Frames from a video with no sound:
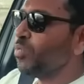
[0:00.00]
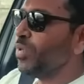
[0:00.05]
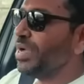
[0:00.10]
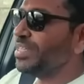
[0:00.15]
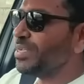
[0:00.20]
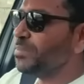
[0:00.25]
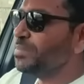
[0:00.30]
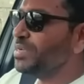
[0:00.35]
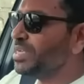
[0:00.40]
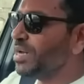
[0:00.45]

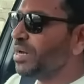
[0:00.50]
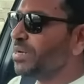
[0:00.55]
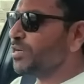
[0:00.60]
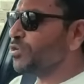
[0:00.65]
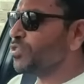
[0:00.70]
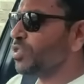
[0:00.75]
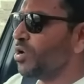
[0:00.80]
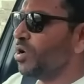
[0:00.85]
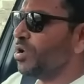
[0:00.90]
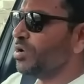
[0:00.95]
Once I'm turned
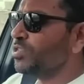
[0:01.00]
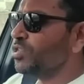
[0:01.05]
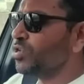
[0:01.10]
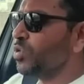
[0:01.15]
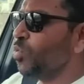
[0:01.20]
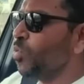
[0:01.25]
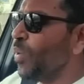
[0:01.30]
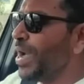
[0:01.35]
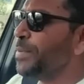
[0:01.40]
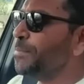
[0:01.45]
into the corner,
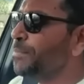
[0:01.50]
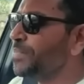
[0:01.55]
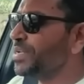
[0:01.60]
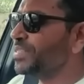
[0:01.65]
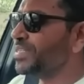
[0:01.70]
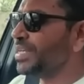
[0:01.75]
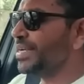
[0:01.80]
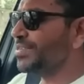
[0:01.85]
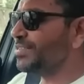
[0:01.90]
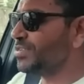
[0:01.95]
so one
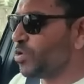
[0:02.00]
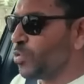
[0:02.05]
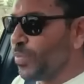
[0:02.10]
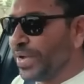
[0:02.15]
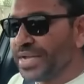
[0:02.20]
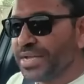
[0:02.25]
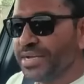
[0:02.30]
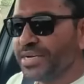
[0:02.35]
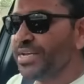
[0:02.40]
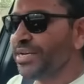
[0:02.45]
precise
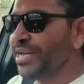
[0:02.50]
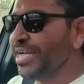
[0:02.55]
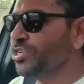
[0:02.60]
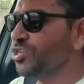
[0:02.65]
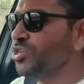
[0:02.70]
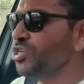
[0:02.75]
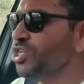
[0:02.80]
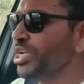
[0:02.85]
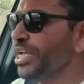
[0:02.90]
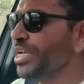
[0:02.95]
quick
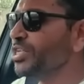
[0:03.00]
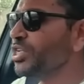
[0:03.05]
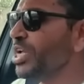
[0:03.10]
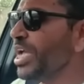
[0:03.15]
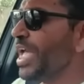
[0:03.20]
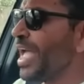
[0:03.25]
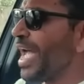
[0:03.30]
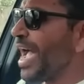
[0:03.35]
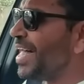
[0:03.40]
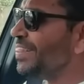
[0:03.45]
direction change
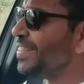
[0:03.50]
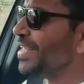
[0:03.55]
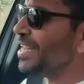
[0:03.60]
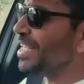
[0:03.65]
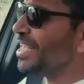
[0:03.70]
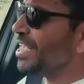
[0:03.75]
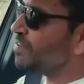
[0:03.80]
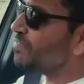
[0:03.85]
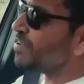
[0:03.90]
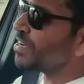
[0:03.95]
and then
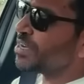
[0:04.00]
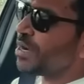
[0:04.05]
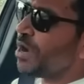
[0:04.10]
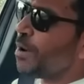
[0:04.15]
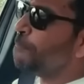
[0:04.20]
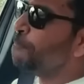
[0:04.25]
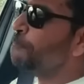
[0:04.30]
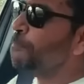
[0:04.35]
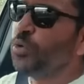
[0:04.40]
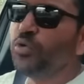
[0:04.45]
give it
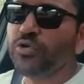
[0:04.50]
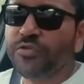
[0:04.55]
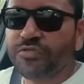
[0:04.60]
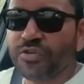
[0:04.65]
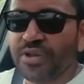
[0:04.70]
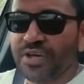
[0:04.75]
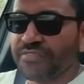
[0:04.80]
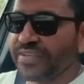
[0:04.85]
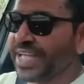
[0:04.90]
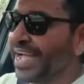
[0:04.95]
a boot
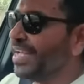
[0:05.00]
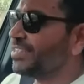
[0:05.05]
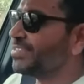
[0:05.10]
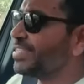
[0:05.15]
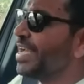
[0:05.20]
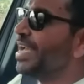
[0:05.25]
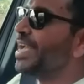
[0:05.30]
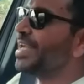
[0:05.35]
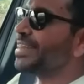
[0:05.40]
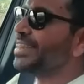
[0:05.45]
full of gas.